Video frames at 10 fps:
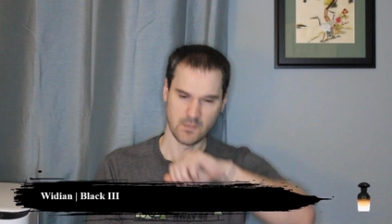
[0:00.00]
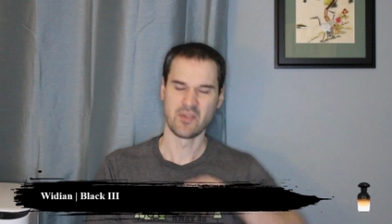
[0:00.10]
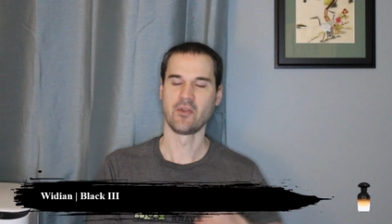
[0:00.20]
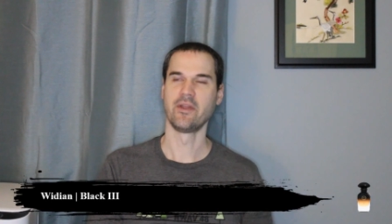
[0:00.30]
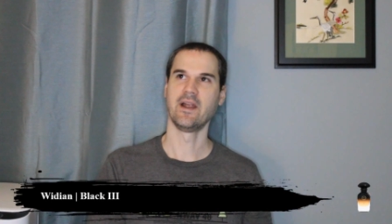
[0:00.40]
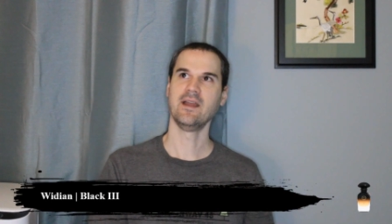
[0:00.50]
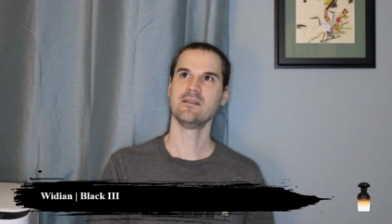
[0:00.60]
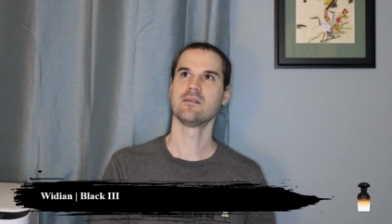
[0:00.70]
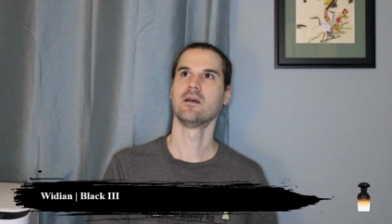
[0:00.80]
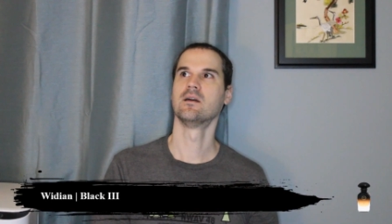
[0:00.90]
So there
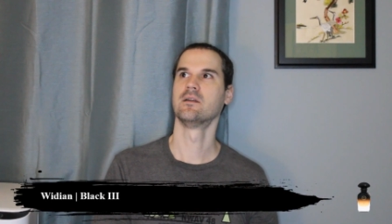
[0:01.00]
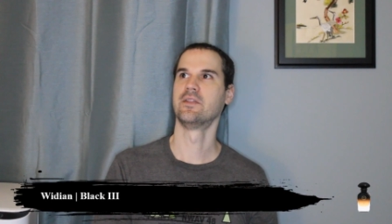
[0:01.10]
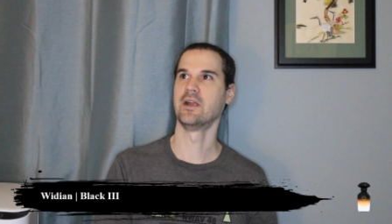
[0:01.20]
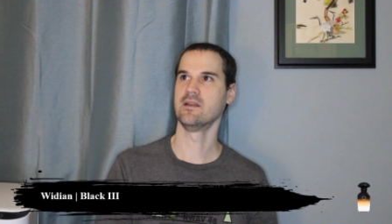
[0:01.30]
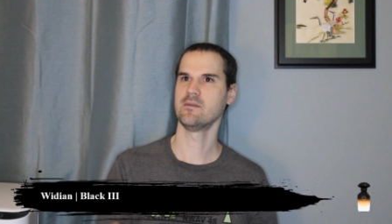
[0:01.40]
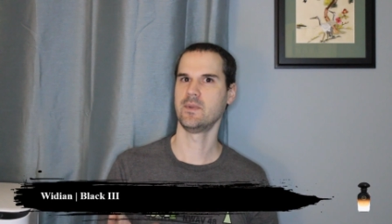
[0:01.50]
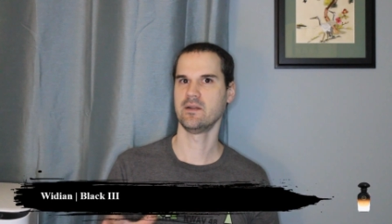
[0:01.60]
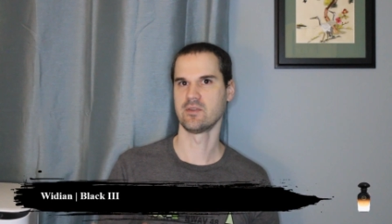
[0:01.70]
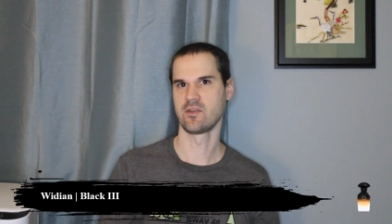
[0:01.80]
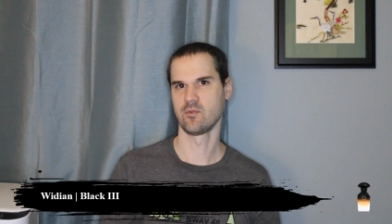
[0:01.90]
is a bit
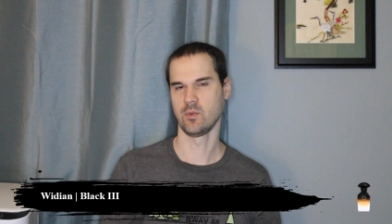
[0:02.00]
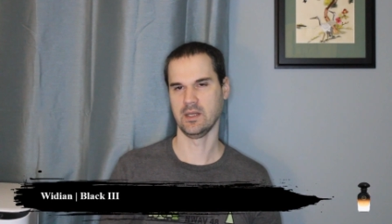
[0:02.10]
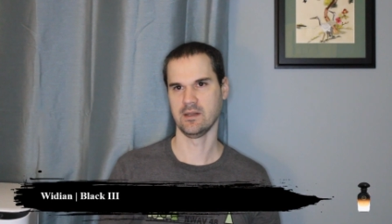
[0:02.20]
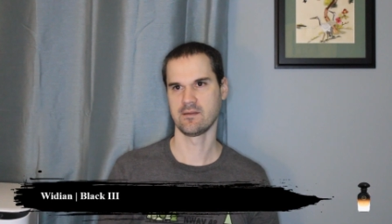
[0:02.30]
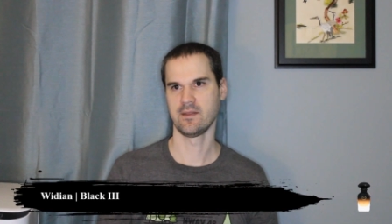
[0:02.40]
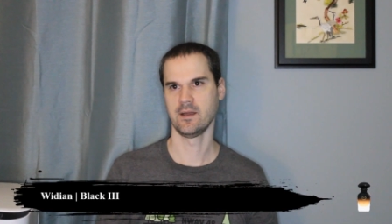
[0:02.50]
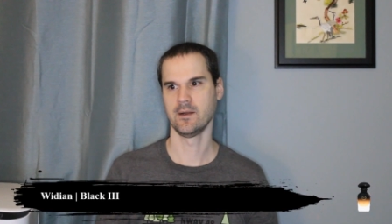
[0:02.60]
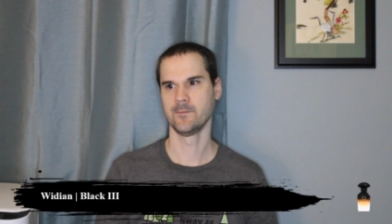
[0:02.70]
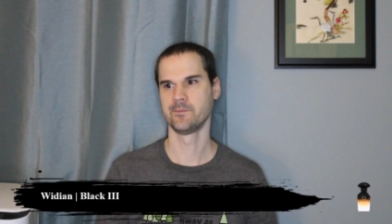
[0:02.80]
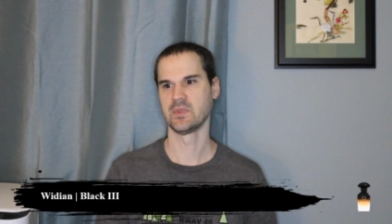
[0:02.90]
of a sweetness
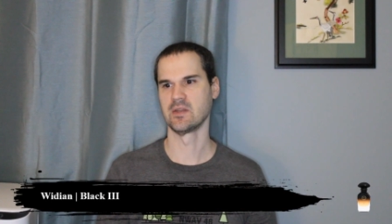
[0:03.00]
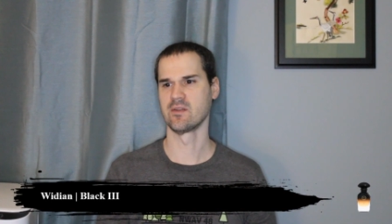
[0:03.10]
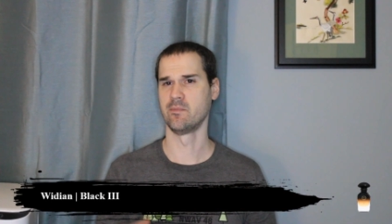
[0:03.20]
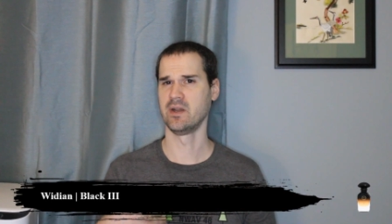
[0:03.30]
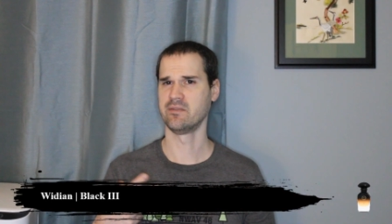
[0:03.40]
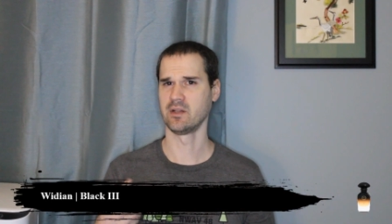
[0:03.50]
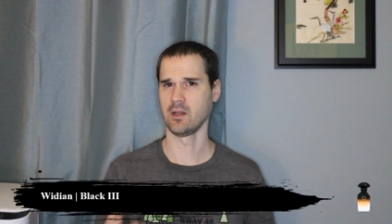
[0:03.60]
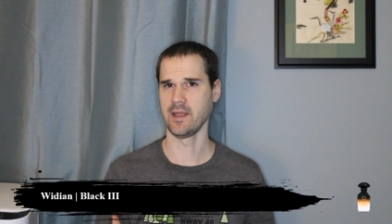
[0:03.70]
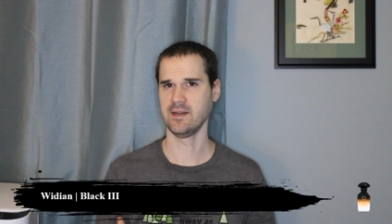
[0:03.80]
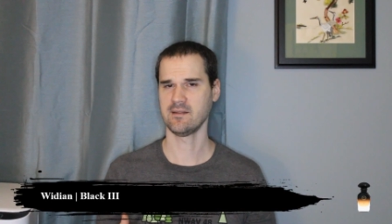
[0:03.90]
there. There's a bit of a
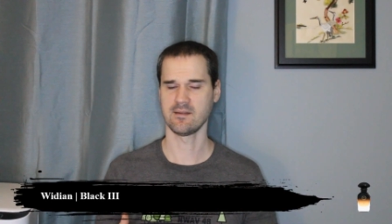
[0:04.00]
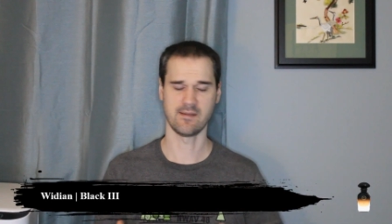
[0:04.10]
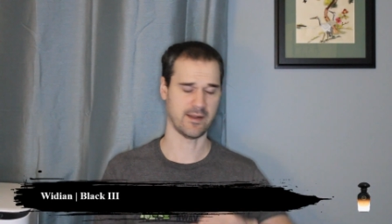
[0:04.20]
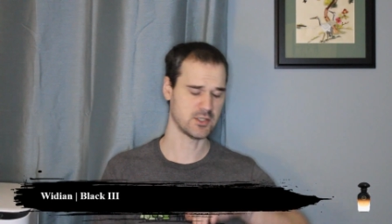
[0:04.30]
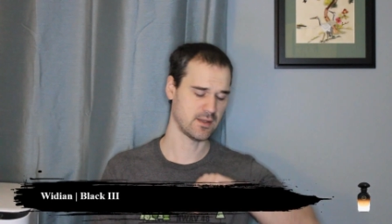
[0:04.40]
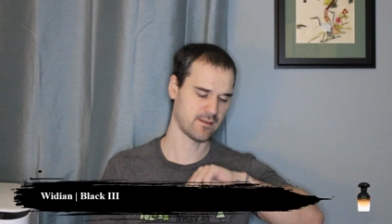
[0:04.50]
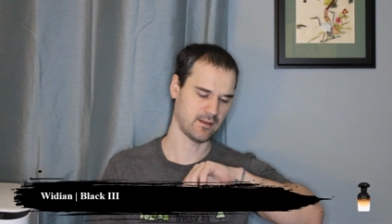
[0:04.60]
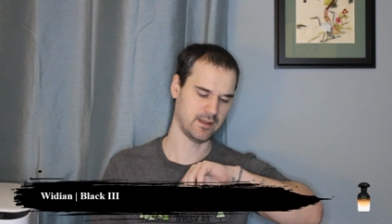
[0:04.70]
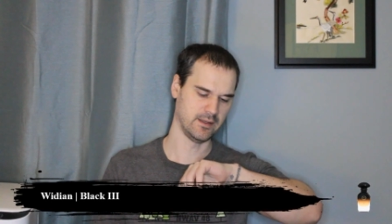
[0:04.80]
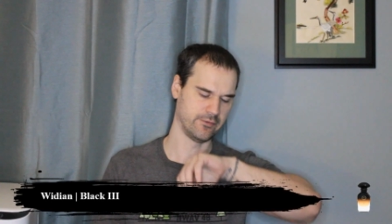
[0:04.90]
lightness. It's actually
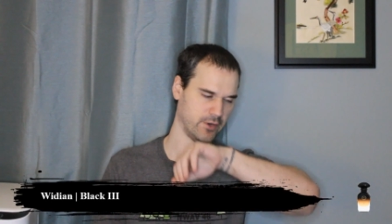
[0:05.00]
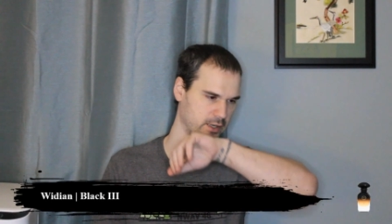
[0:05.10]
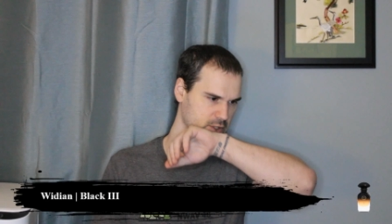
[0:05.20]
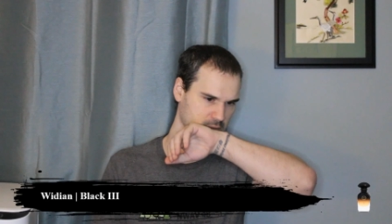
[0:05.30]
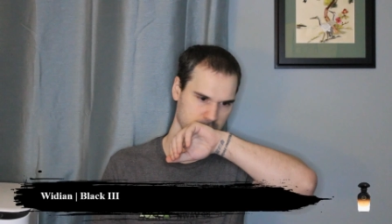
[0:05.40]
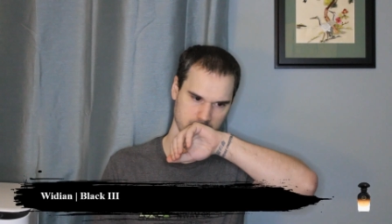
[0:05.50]
slightly fresh.